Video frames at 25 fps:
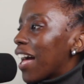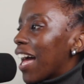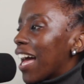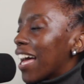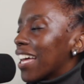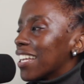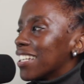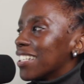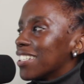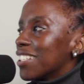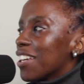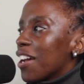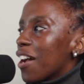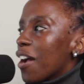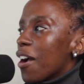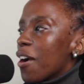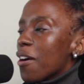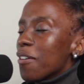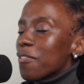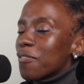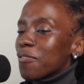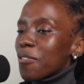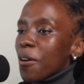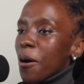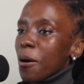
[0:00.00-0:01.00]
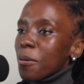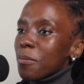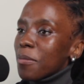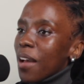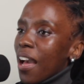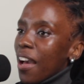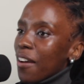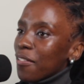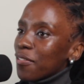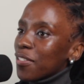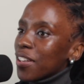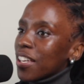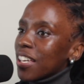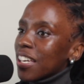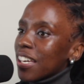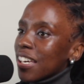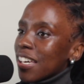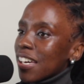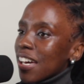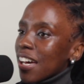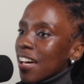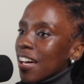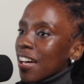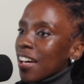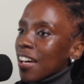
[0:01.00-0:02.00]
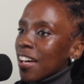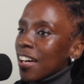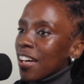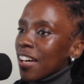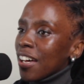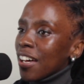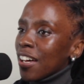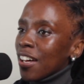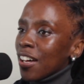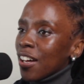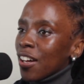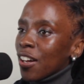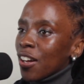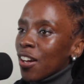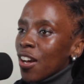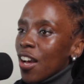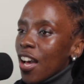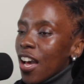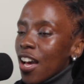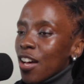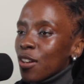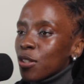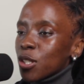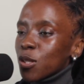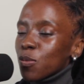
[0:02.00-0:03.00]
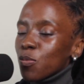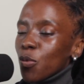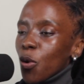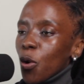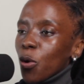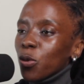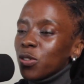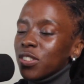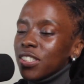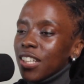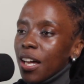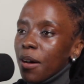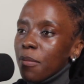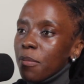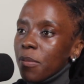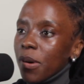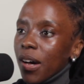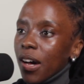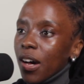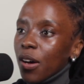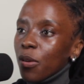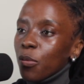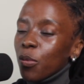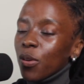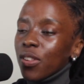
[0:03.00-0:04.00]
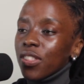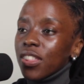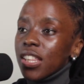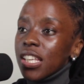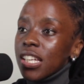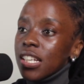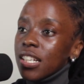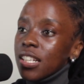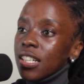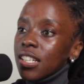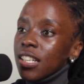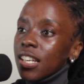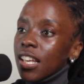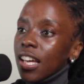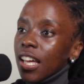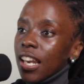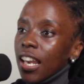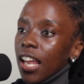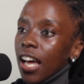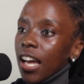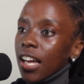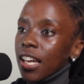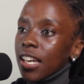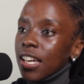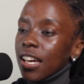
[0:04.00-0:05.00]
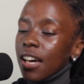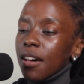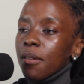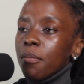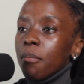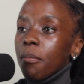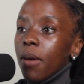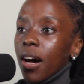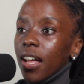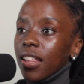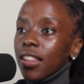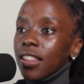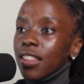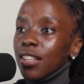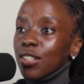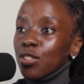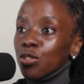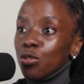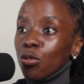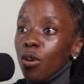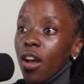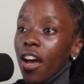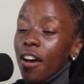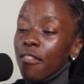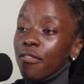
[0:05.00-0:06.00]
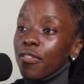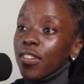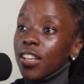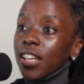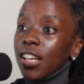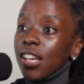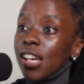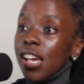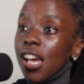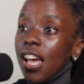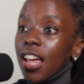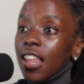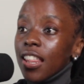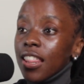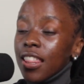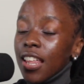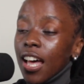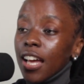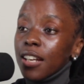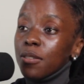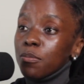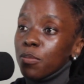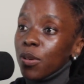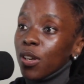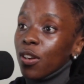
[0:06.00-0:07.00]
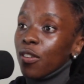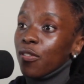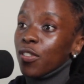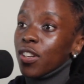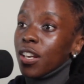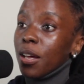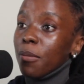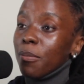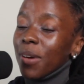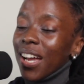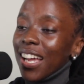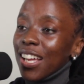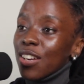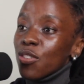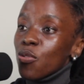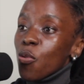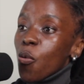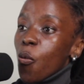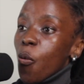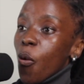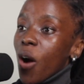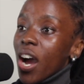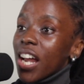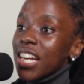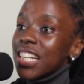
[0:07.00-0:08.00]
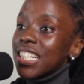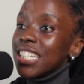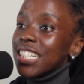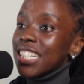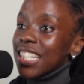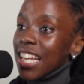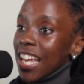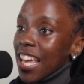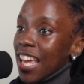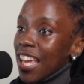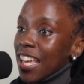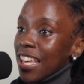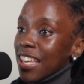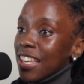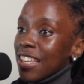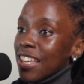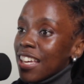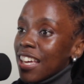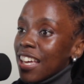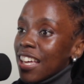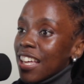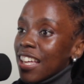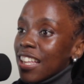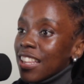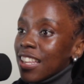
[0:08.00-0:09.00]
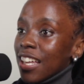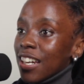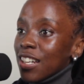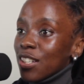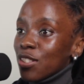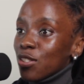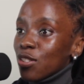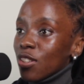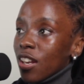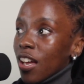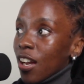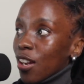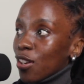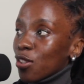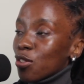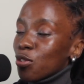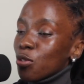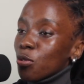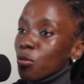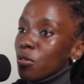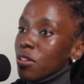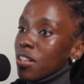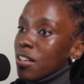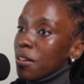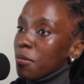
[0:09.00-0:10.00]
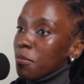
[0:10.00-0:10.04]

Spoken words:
And from having a small number within like a month to having that big of a number in one day, that is like truly